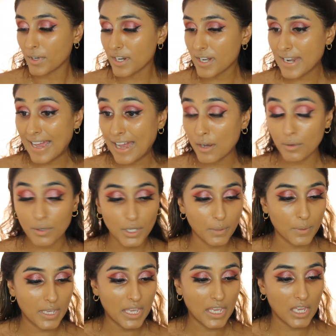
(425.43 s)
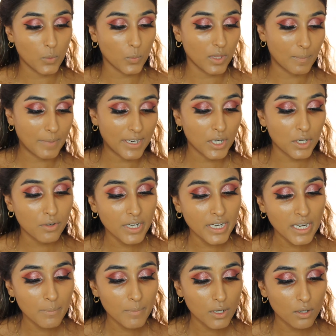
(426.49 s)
Now go in with my cream